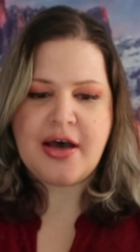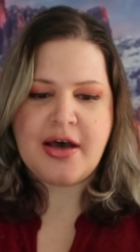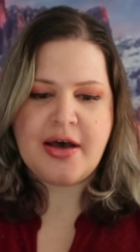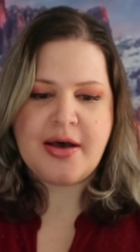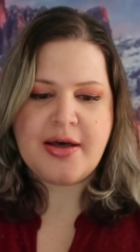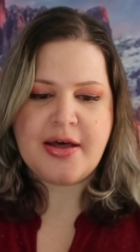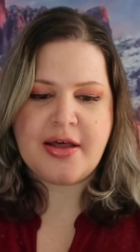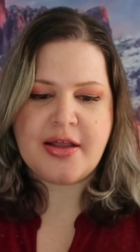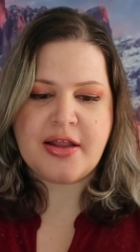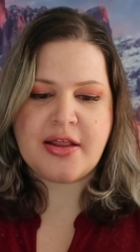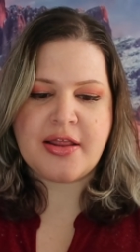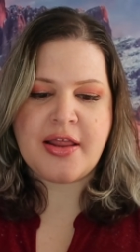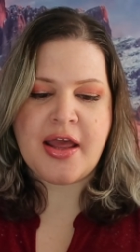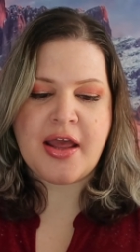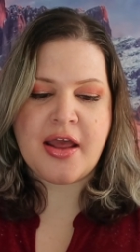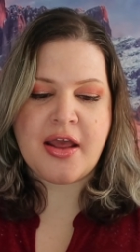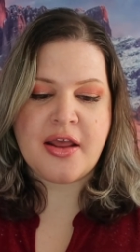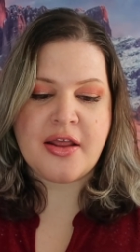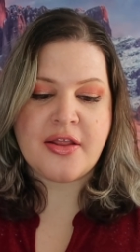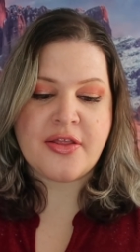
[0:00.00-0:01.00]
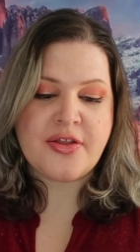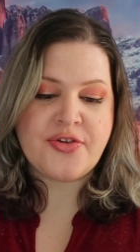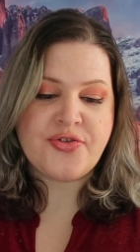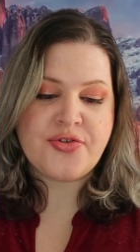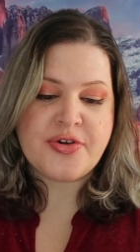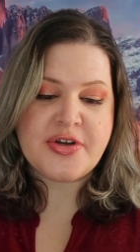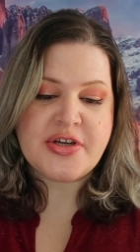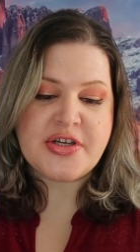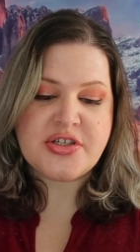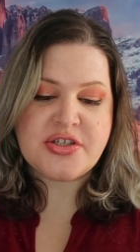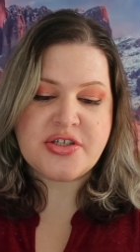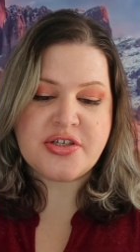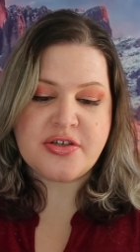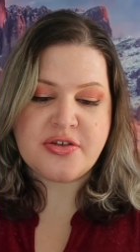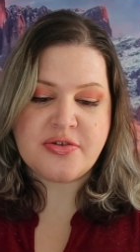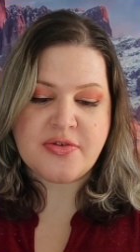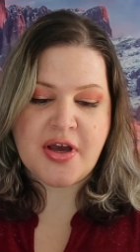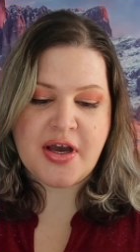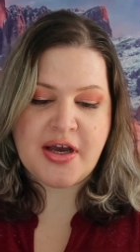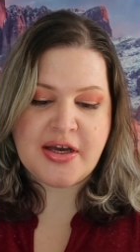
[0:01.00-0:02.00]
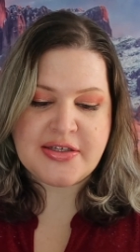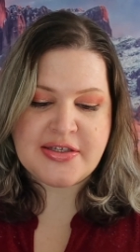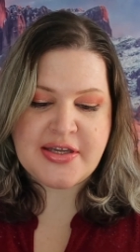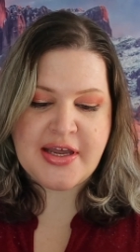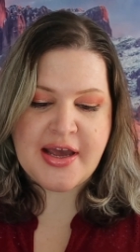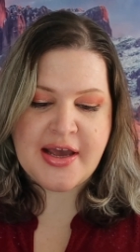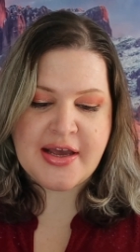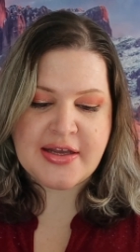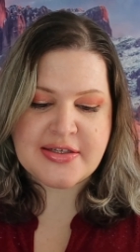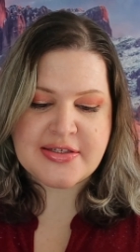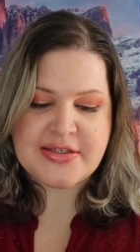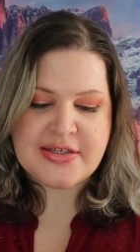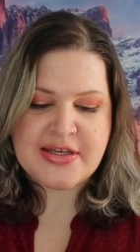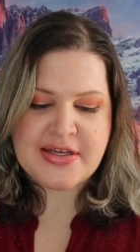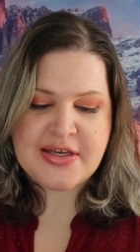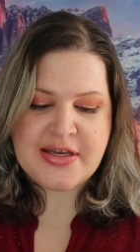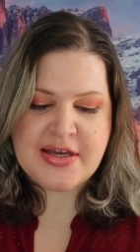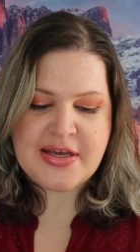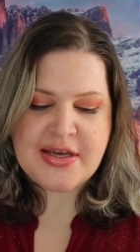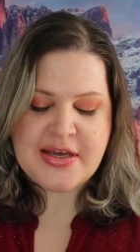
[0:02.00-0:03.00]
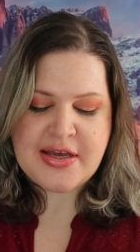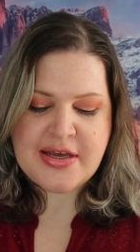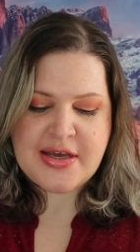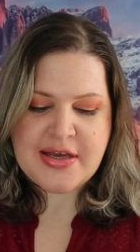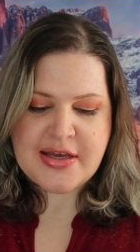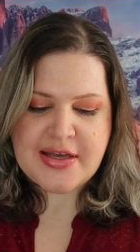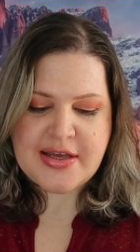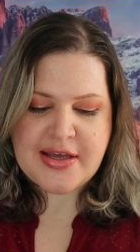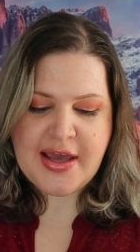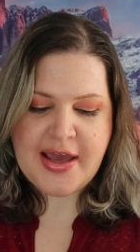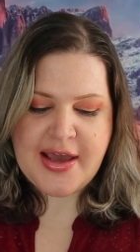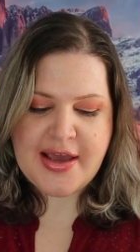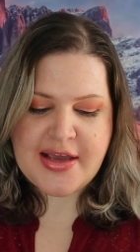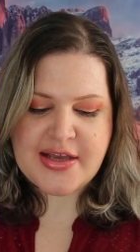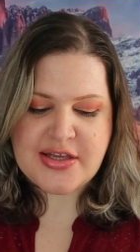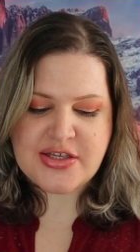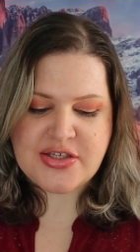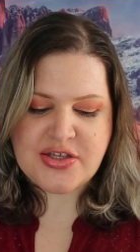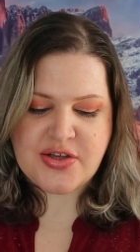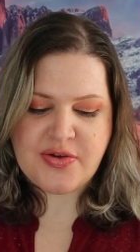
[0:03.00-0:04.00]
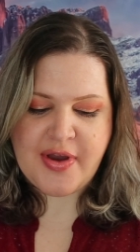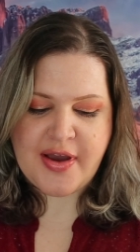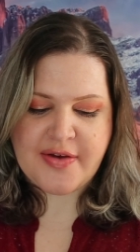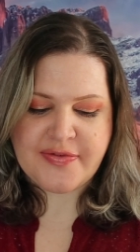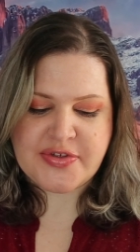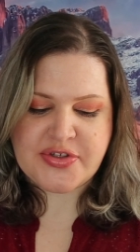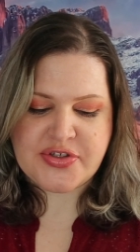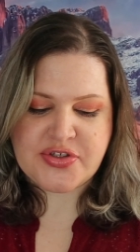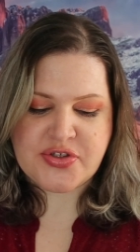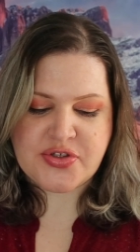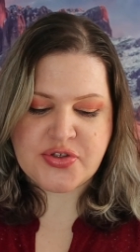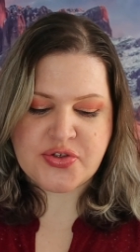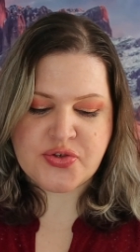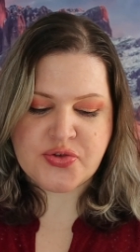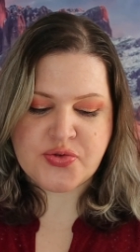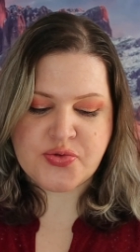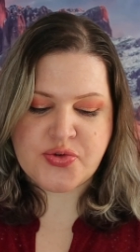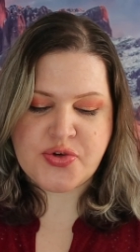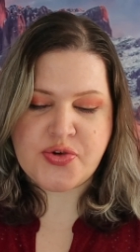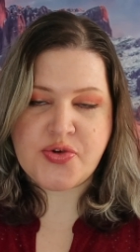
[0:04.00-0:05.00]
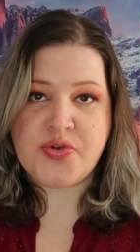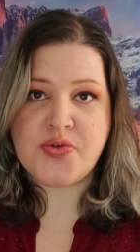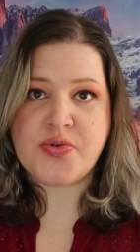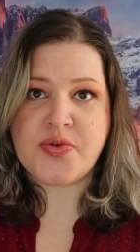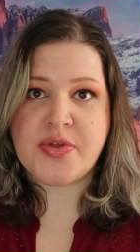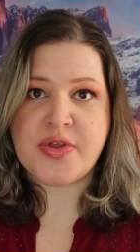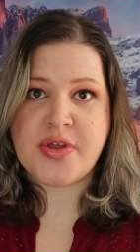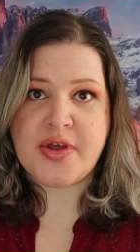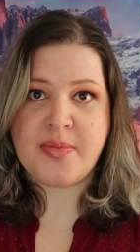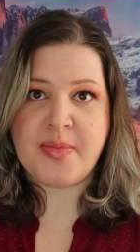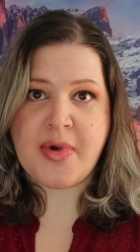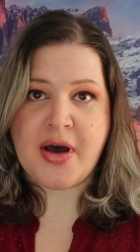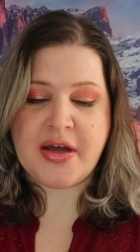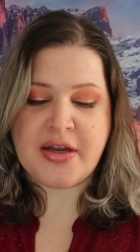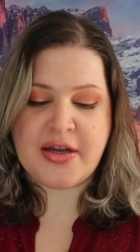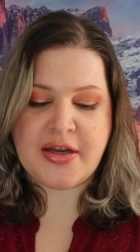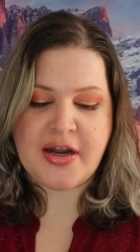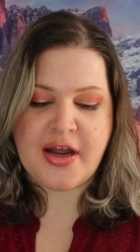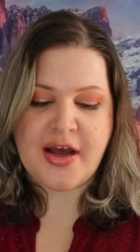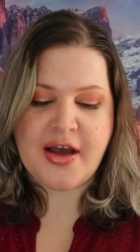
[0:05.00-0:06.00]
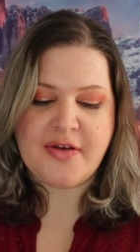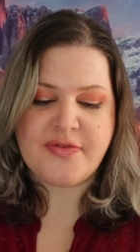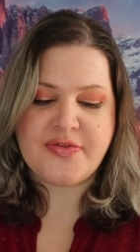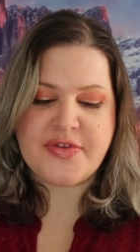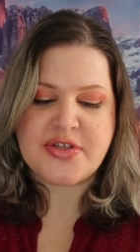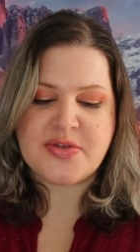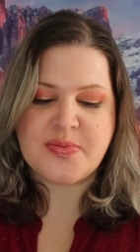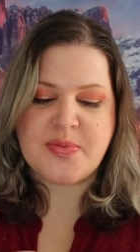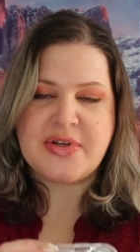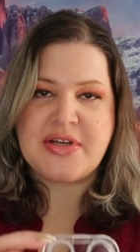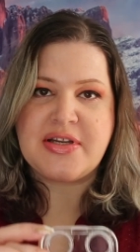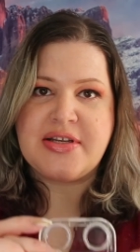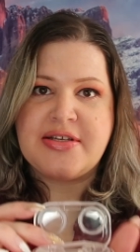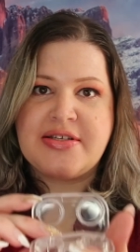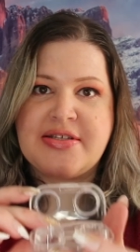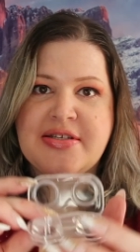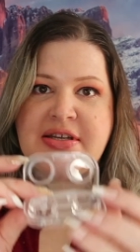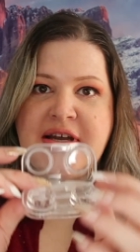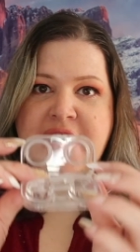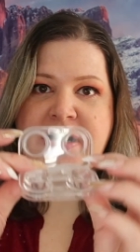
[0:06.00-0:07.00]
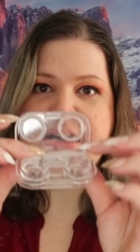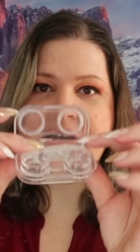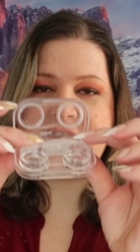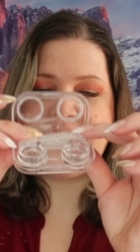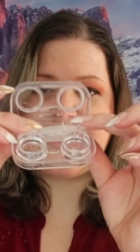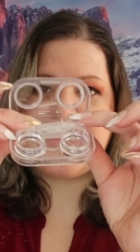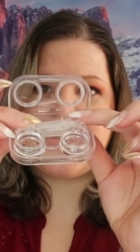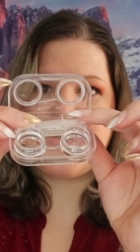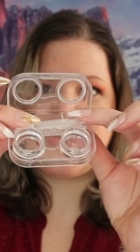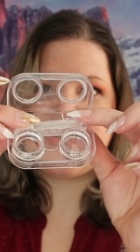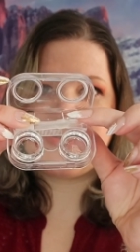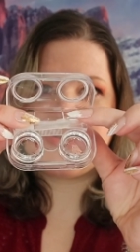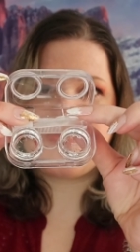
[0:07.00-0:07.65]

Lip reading: Like the traditional contact case, you have to screw them on and off. This one is not. You